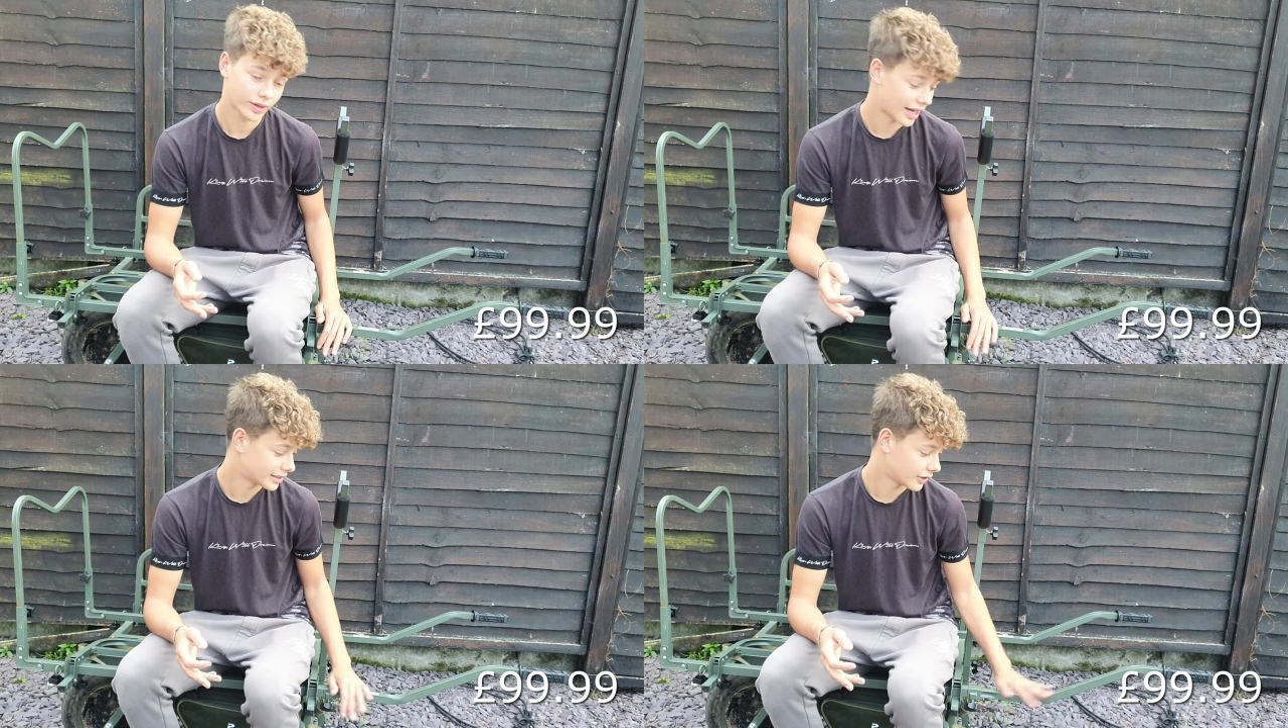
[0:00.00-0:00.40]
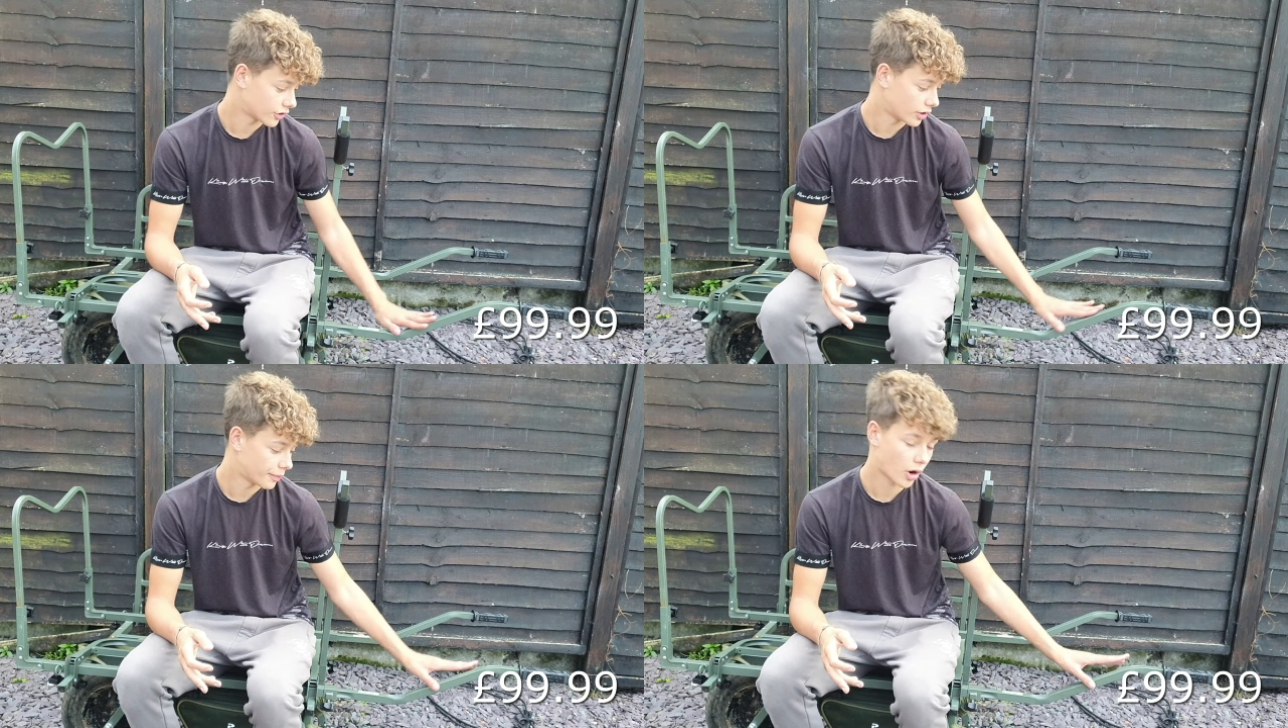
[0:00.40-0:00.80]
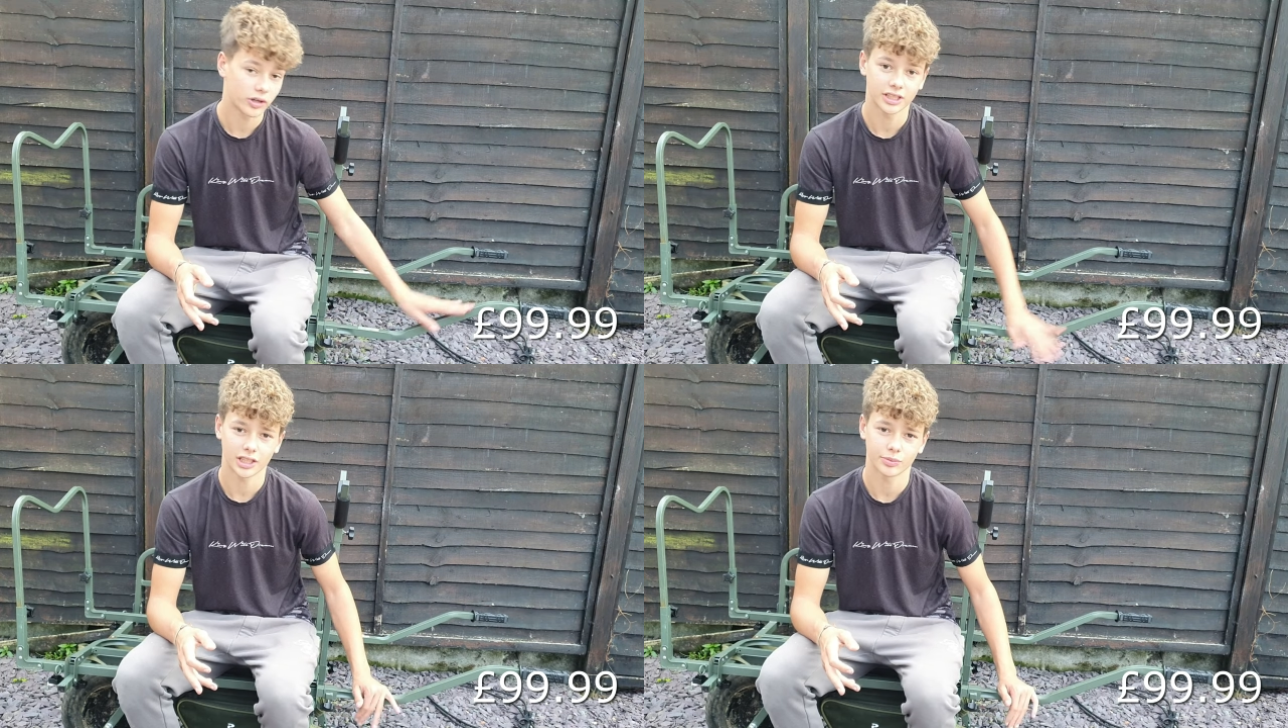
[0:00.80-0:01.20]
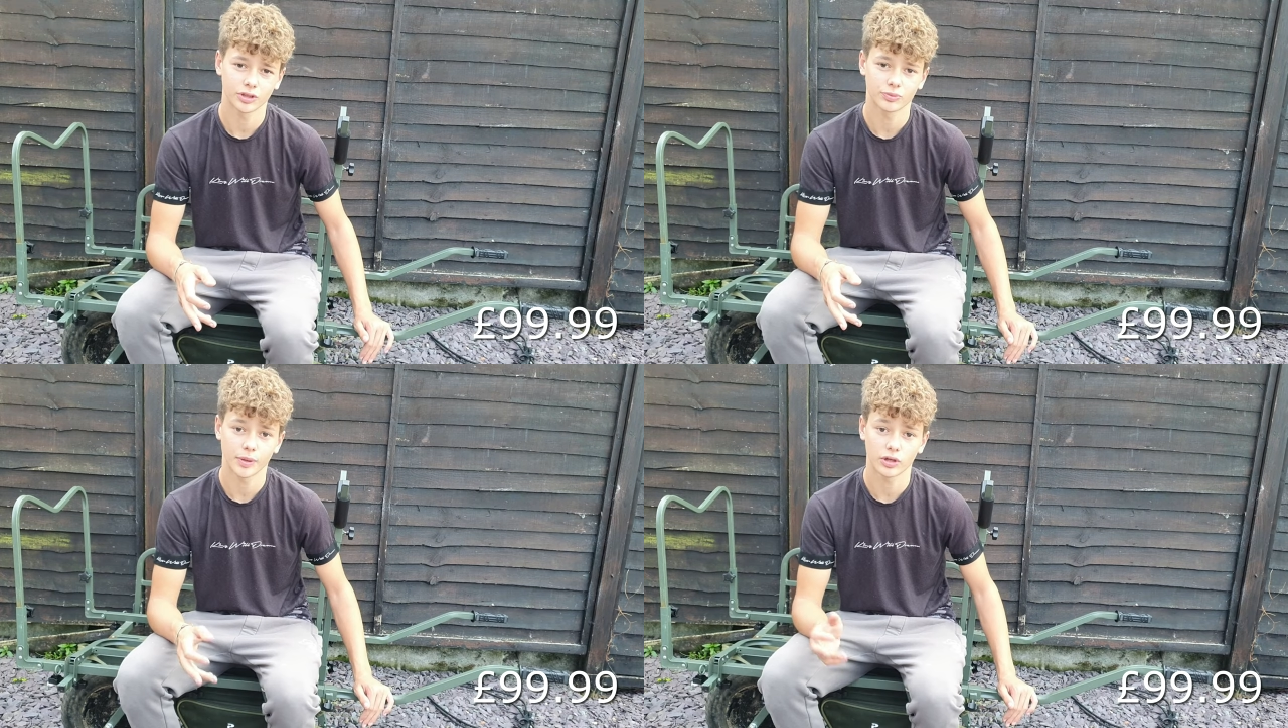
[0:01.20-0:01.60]
get a different bar
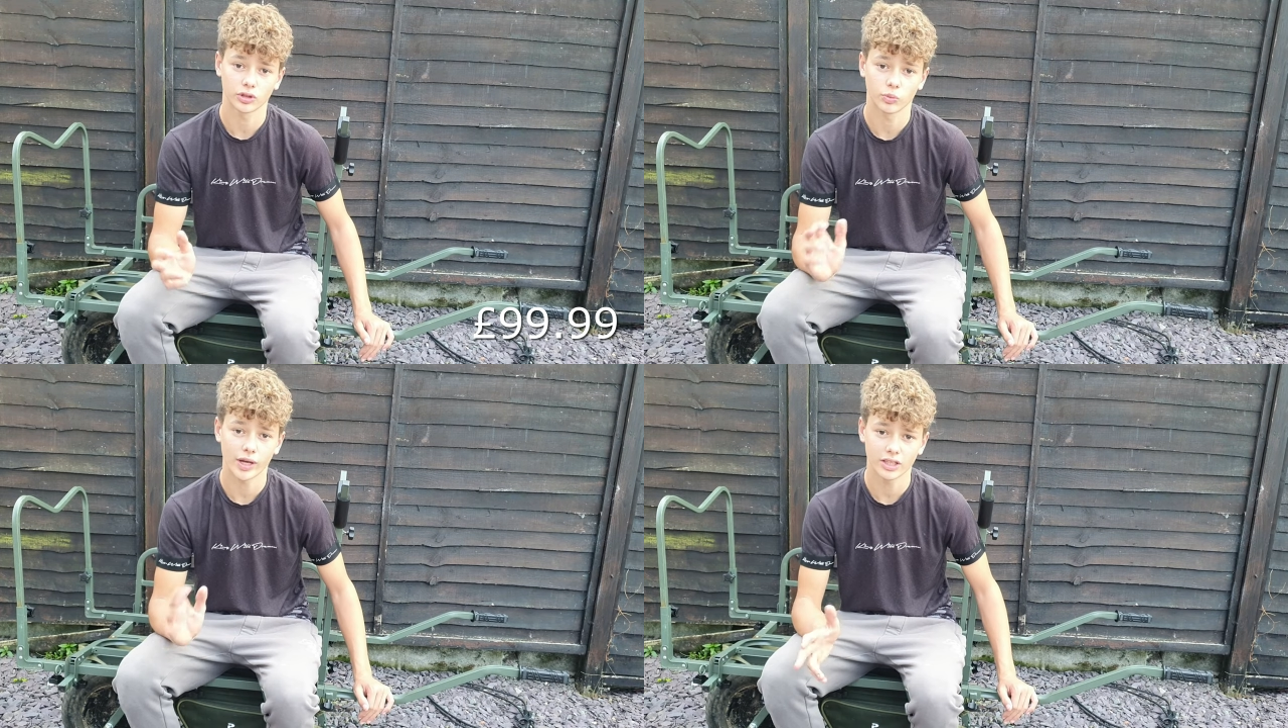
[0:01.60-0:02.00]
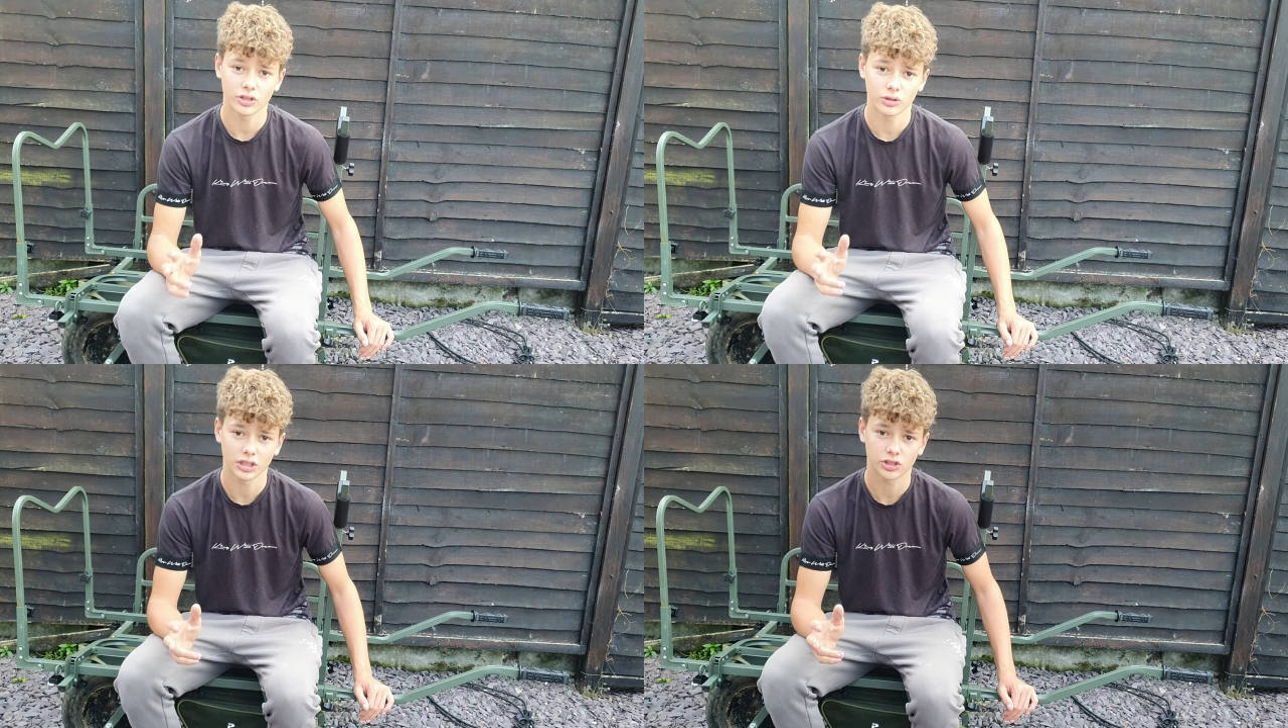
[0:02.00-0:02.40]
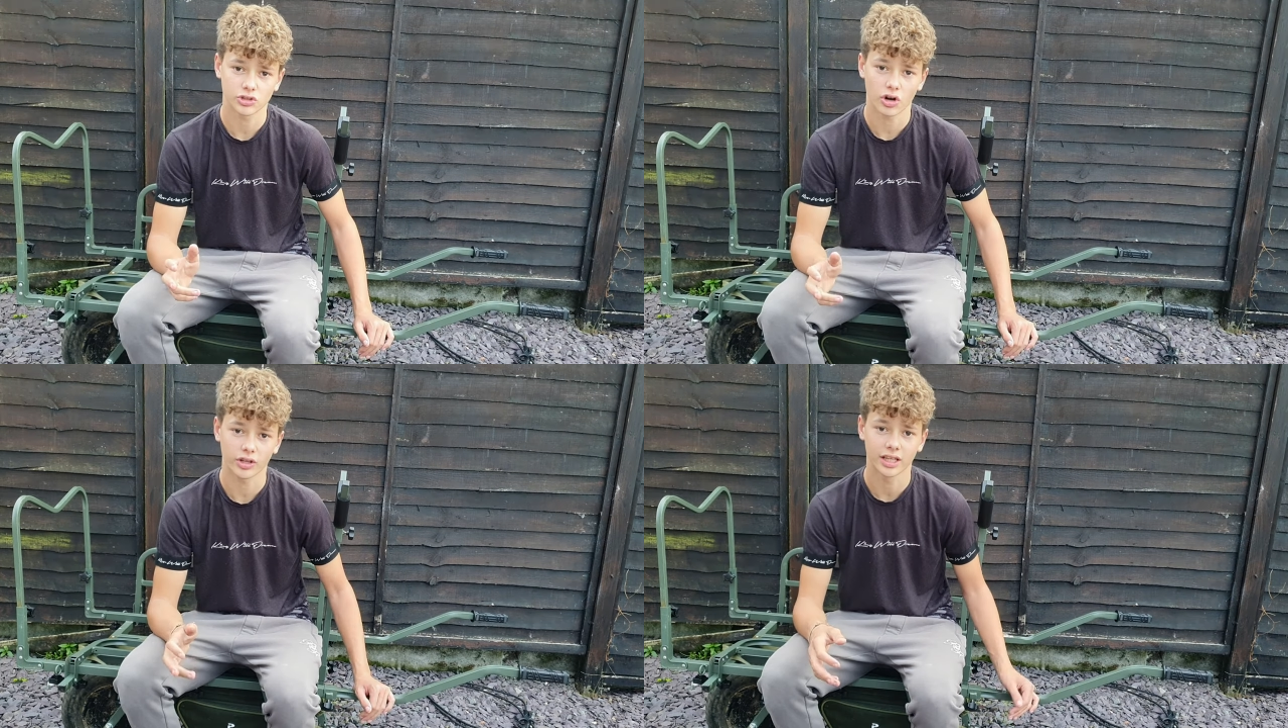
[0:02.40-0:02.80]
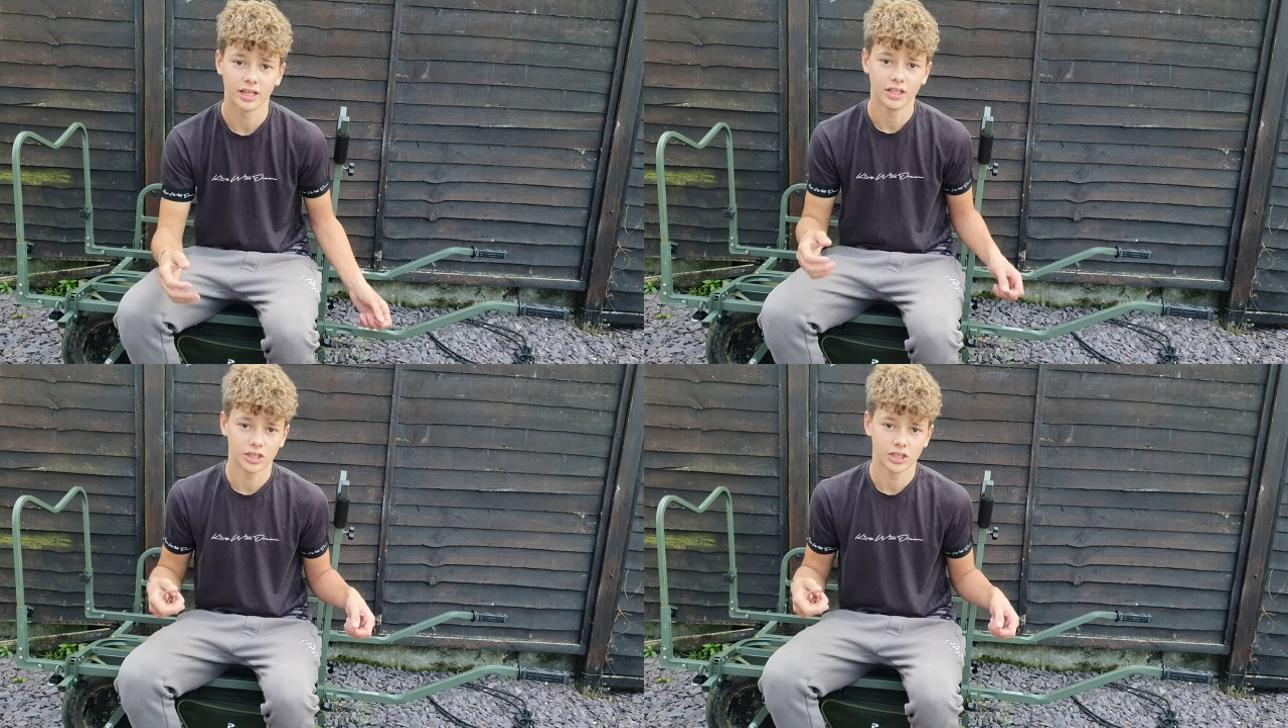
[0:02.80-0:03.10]
attachments, because when you're using a trolley,